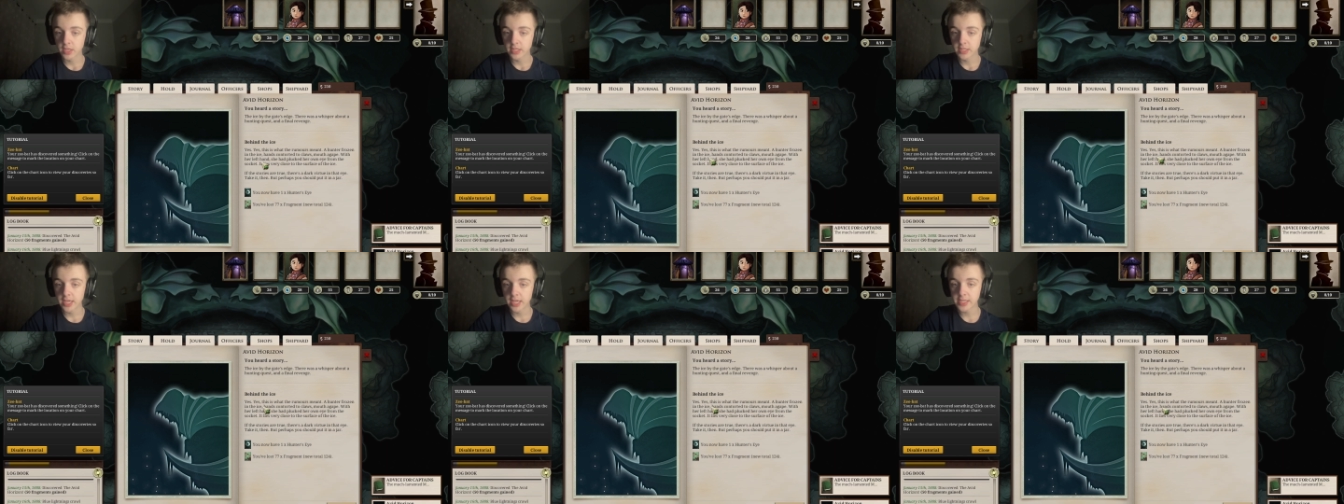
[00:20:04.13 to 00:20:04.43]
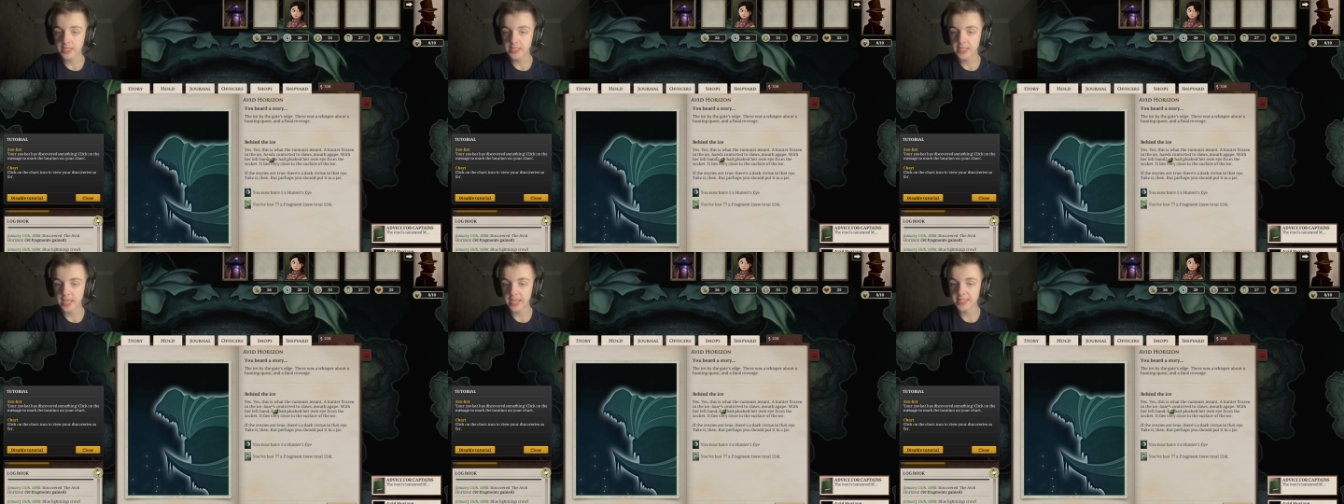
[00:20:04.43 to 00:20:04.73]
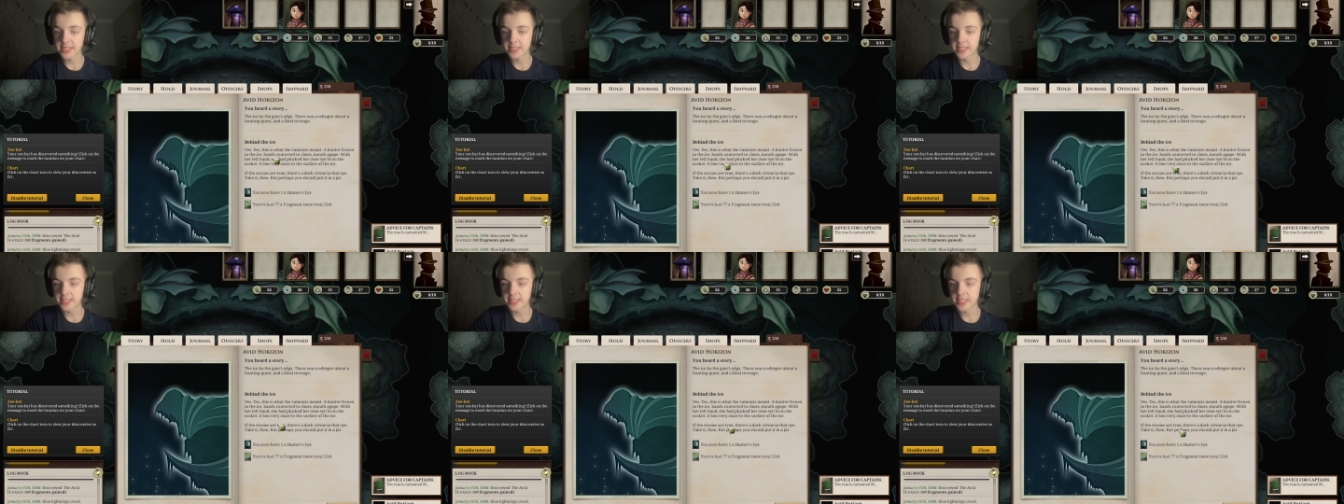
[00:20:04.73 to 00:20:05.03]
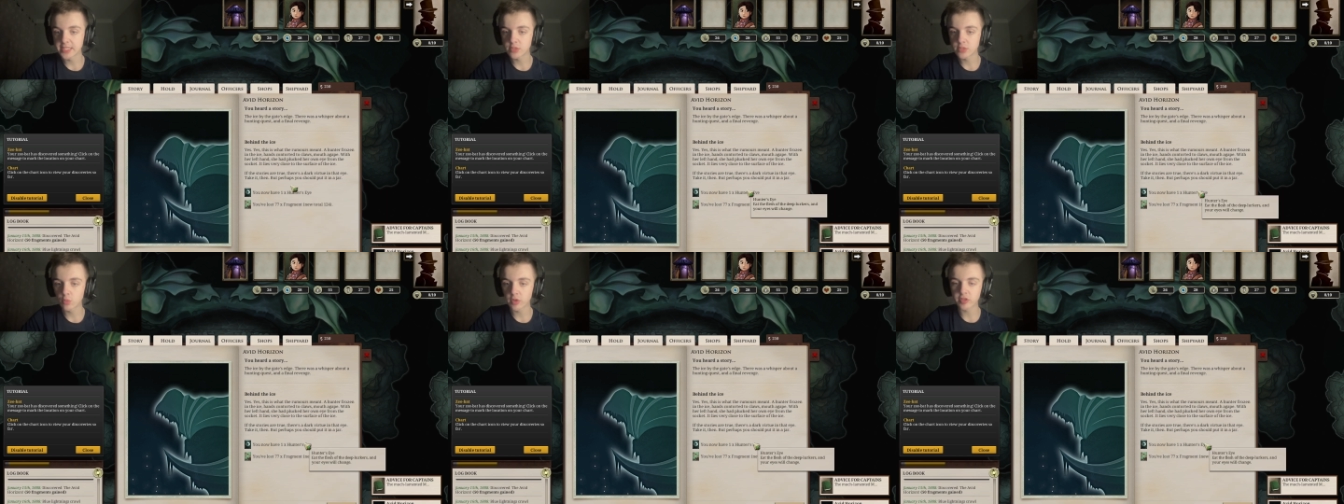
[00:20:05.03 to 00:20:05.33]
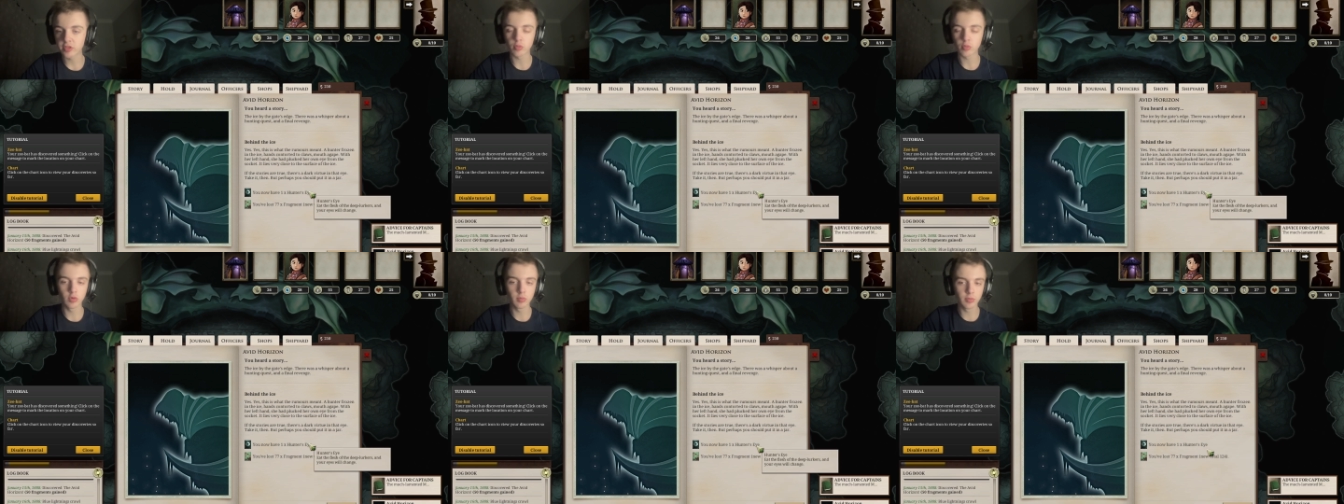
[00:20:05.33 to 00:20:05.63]
Yes, yes, this is
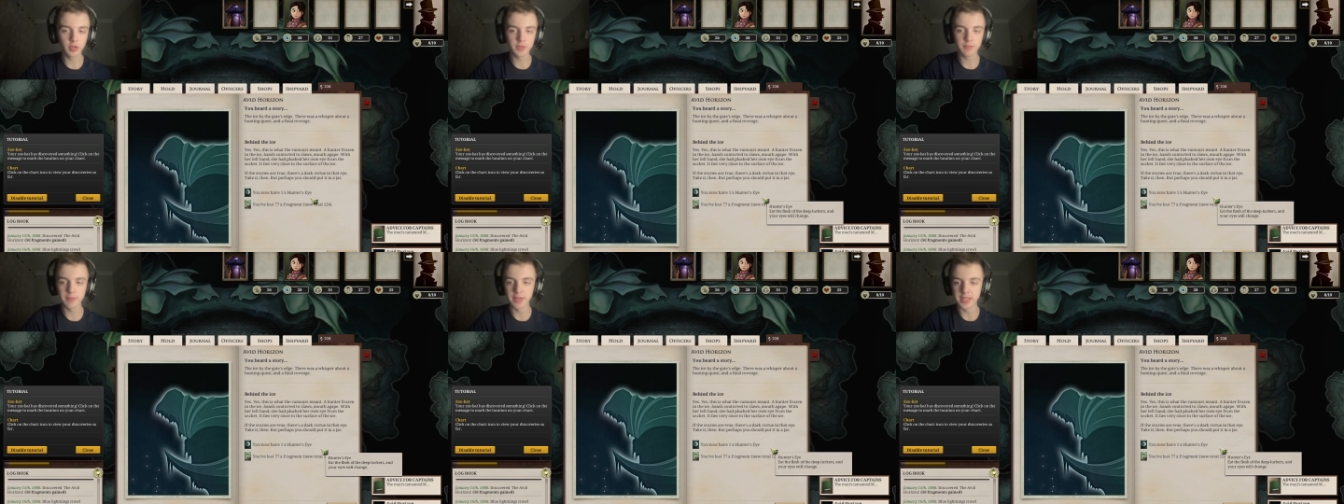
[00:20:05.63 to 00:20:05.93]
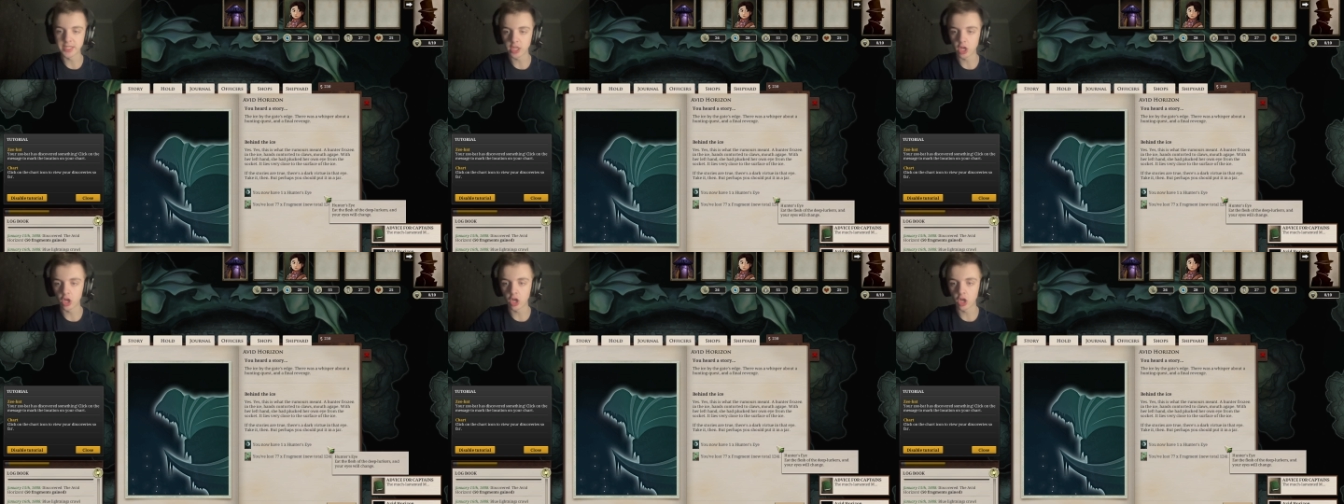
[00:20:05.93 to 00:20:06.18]
what the rumors meant.